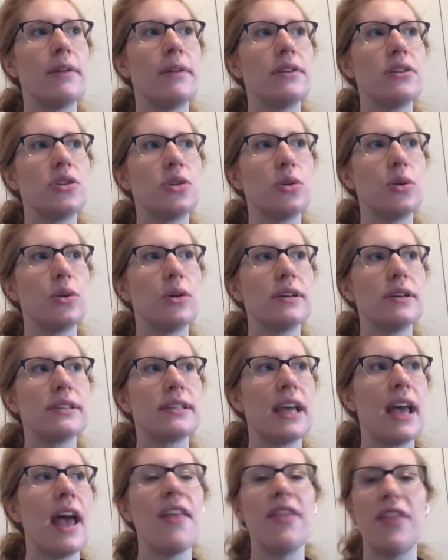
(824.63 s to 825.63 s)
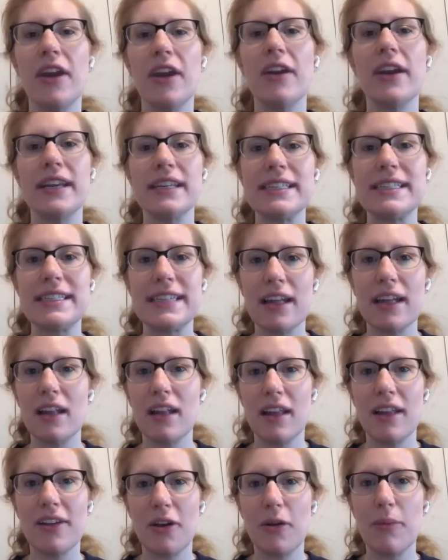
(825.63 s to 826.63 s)
tools, there is
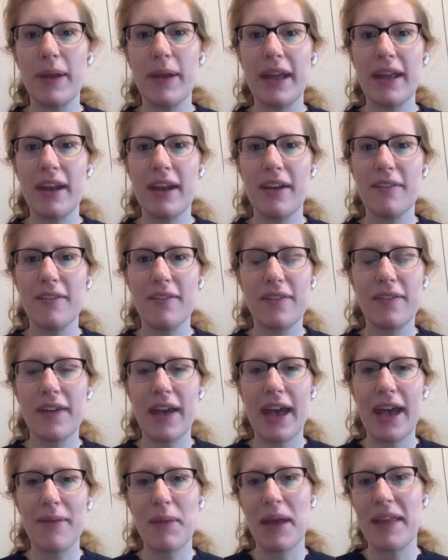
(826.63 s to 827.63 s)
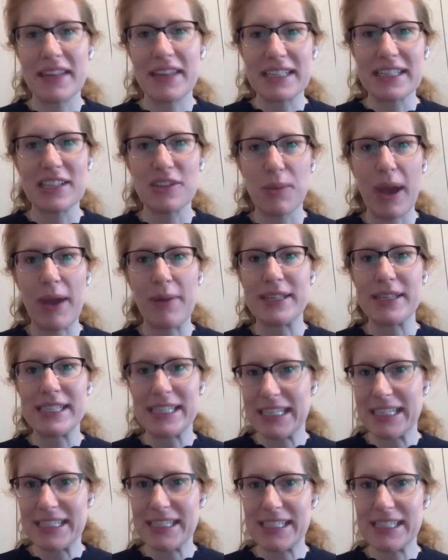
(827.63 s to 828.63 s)
still a little bit of, and this is why we
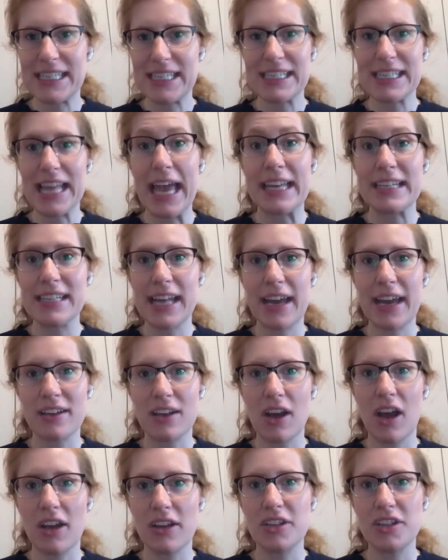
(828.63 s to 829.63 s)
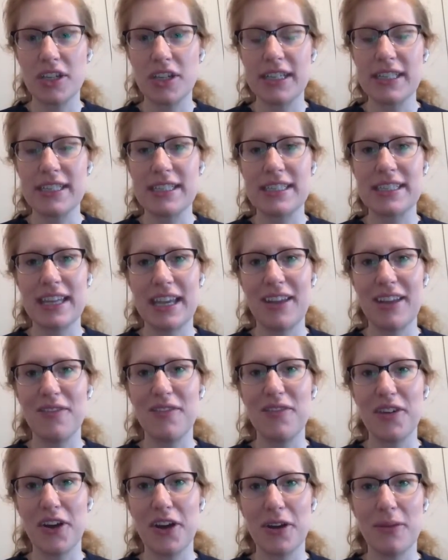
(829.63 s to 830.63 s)
see design technologists in
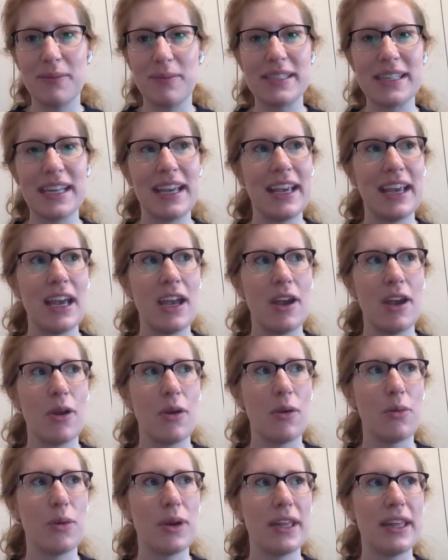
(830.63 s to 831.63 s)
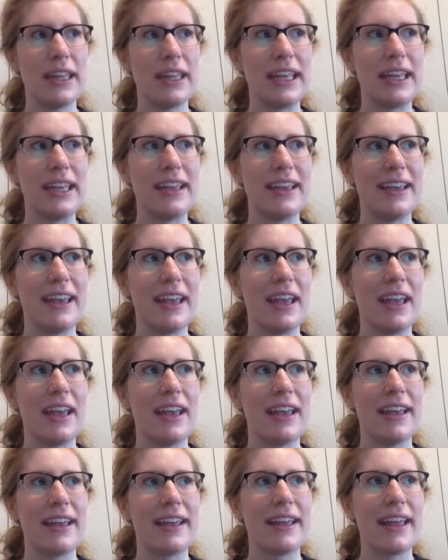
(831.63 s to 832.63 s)
firms really
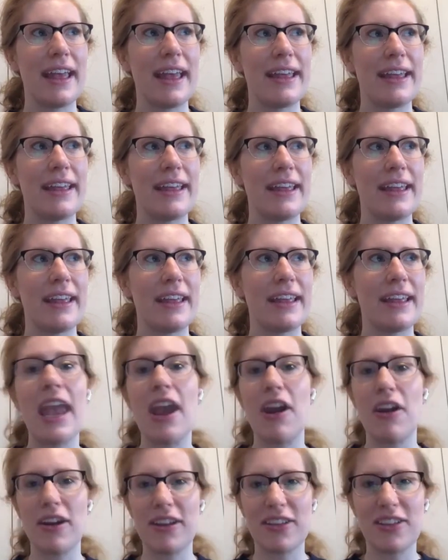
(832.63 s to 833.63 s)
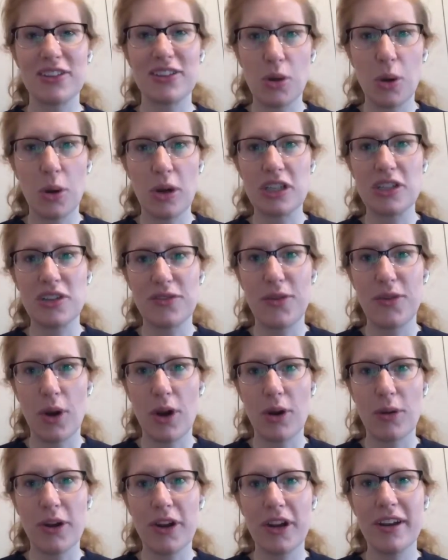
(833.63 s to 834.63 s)
carrying the torch
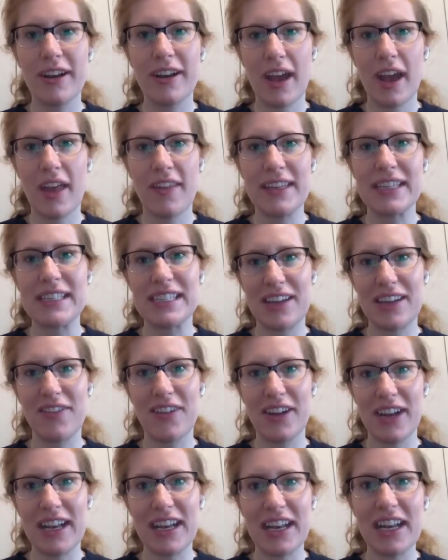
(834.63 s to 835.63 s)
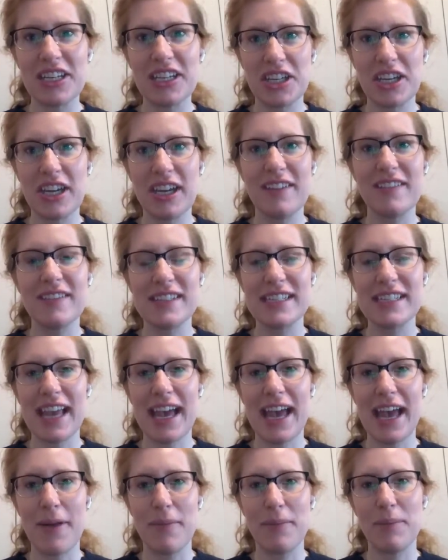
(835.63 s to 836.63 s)
forward on these different initiatives,
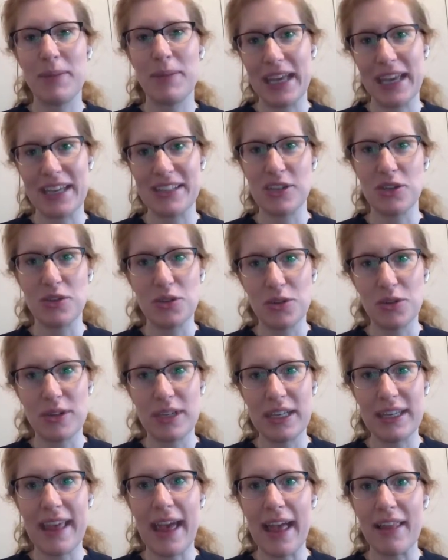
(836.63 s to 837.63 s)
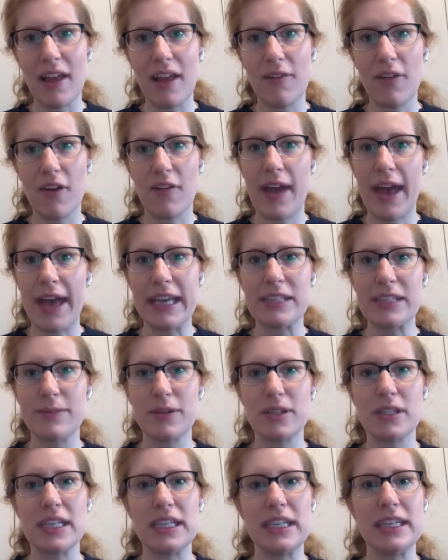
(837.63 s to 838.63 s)
because you do need that level of
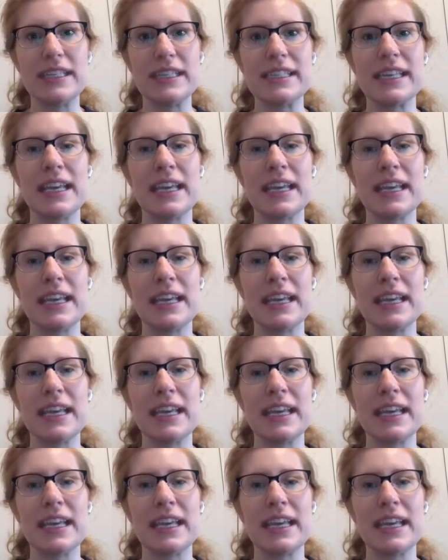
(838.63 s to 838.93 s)
expertise.